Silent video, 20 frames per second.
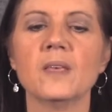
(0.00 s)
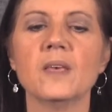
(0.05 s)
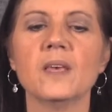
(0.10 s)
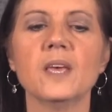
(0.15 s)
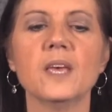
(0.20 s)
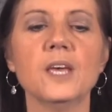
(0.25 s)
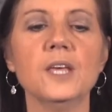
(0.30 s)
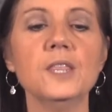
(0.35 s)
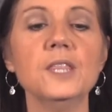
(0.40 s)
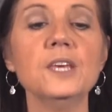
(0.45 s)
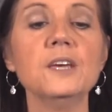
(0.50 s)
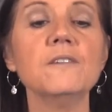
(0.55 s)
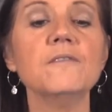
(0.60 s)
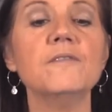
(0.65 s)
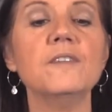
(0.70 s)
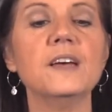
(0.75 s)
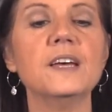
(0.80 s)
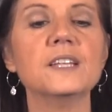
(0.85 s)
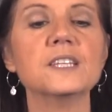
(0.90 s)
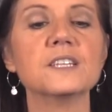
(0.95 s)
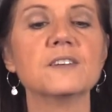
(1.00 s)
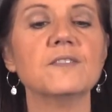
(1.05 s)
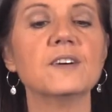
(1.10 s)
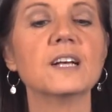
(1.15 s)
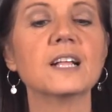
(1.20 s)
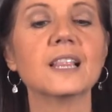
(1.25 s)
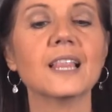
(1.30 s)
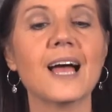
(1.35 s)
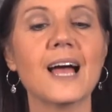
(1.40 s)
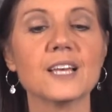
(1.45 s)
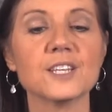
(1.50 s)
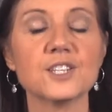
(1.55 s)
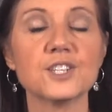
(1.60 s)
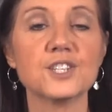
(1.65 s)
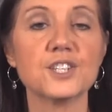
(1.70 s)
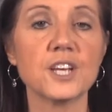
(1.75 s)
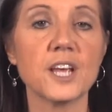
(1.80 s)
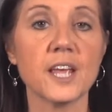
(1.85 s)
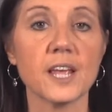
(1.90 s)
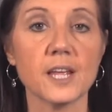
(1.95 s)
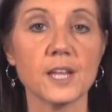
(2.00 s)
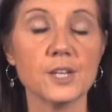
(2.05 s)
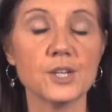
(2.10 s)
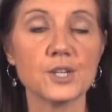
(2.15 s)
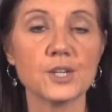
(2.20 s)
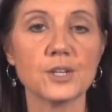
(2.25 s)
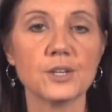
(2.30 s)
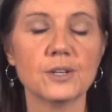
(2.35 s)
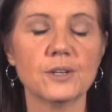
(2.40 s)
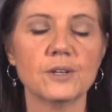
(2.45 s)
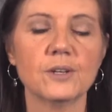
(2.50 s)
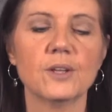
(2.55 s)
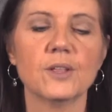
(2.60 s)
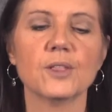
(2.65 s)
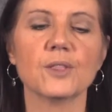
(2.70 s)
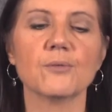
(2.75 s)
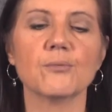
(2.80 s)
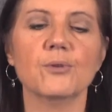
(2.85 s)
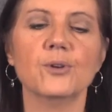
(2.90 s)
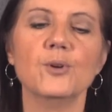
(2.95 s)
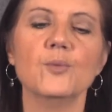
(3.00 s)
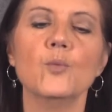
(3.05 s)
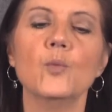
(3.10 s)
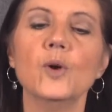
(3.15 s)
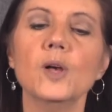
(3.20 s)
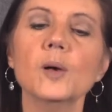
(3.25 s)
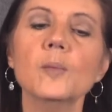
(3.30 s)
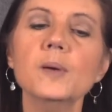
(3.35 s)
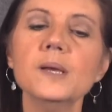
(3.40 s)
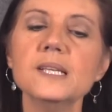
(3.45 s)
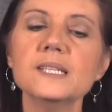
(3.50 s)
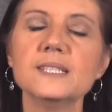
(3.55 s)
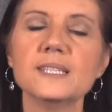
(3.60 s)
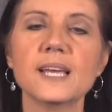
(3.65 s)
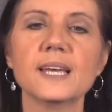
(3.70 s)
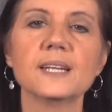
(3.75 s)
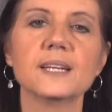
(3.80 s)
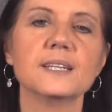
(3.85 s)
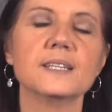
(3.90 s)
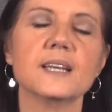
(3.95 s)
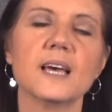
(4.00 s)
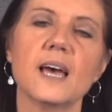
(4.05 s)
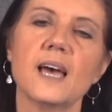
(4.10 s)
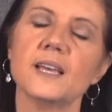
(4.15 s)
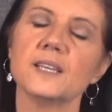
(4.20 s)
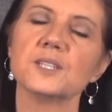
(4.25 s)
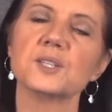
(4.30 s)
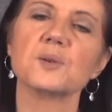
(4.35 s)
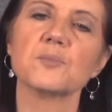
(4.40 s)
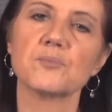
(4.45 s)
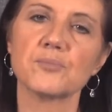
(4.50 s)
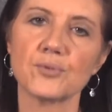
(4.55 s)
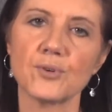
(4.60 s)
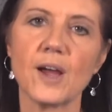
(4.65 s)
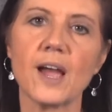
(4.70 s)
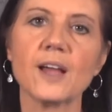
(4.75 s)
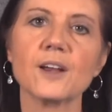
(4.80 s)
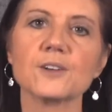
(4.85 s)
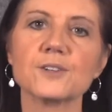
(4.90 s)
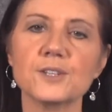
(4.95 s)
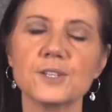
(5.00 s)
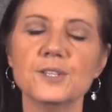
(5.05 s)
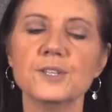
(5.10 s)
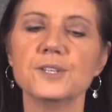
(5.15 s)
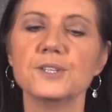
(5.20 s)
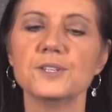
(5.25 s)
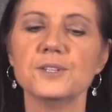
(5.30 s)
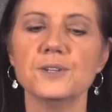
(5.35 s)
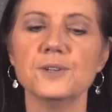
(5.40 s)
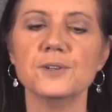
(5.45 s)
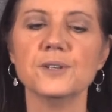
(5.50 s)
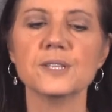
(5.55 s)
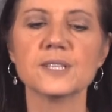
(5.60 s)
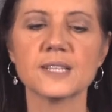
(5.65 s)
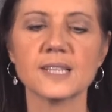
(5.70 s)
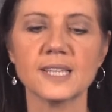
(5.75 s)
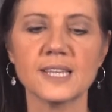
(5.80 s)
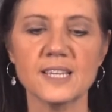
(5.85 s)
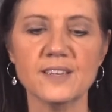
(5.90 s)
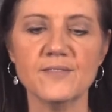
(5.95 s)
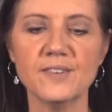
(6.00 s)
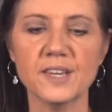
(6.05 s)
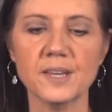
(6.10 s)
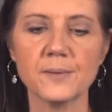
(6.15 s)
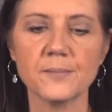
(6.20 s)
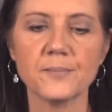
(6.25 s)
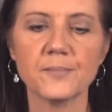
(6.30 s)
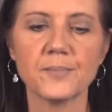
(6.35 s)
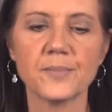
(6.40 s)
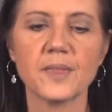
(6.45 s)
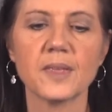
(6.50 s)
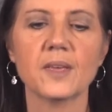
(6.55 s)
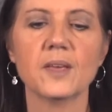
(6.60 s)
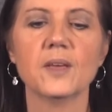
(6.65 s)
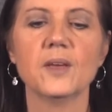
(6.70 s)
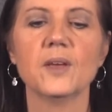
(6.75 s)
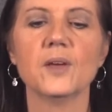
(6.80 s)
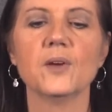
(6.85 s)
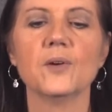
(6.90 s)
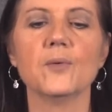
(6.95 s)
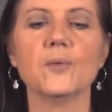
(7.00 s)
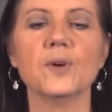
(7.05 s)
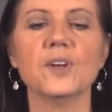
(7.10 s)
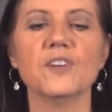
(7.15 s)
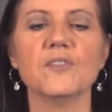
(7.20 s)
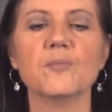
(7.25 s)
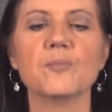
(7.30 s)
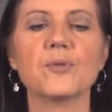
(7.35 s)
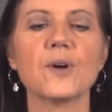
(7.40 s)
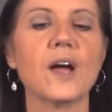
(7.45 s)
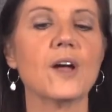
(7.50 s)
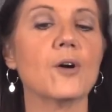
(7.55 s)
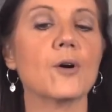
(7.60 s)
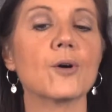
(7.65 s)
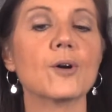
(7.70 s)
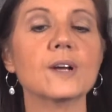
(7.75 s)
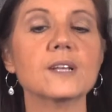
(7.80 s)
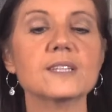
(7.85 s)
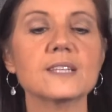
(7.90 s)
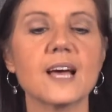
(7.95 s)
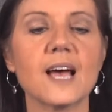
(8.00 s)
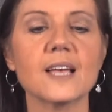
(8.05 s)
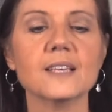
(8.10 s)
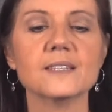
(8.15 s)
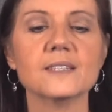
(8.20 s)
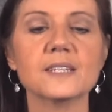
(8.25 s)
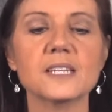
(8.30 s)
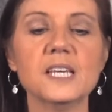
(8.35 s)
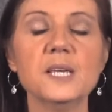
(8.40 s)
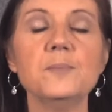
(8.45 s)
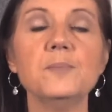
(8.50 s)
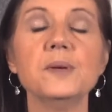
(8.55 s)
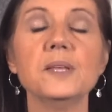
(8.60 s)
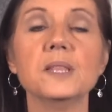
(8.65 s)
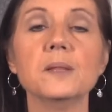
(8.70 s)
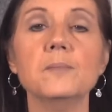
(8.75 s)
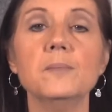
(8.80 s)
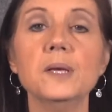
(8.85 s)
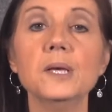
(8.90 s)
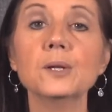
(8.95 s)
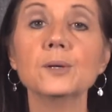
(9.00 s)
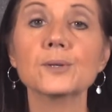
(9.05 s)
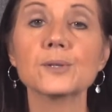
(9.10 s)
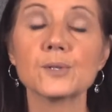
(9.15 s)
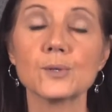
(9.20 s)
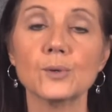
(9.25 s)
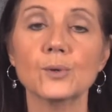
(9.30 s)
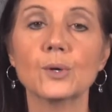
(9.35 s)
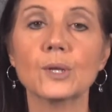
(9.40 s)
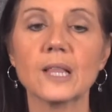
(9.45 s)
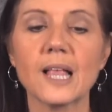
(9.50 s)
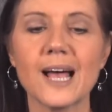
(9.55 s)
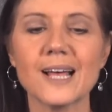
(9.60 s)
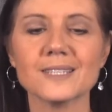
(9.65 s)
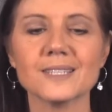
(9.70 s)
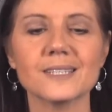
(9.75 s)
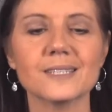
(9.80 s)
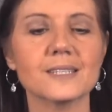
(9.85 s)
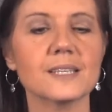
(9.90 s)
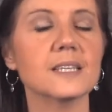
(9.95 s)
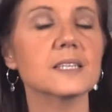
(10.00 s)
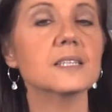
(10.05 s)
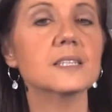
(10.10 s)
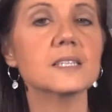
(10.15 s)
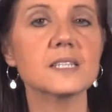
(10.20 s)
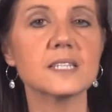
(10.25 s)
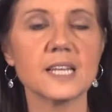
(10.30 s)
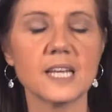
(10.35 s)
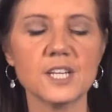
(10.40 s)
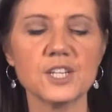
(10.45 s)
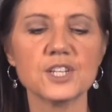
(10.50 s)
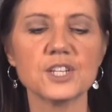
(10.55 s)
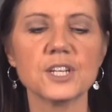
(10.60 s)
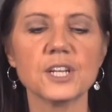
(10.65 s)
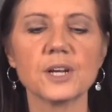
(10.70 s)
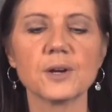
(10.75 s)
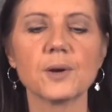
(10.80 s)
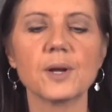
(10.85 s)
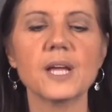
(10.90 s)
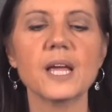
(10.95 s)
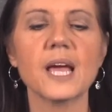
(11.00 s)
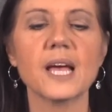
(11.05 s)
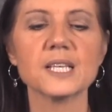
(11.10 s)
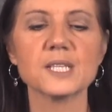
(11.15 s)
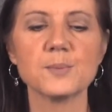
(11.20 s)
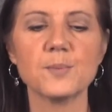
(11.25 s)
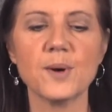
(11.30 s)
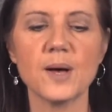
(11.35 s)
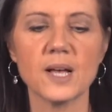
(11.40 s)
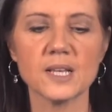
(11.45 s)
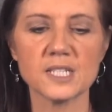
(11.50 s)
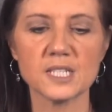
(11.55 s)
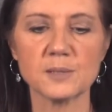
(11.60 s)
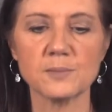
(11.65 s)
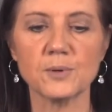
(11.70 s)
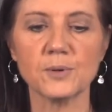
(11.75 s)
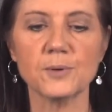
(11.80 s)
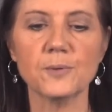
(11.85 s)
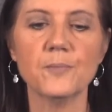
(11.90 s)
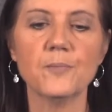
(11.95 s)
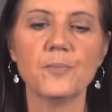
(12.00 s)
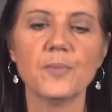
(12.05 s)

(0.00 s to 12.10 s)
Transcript: In the event of a class change, the room will be sanitized prior to the students leaving. We have prioritized keeping the middle school classes as stationary as possible.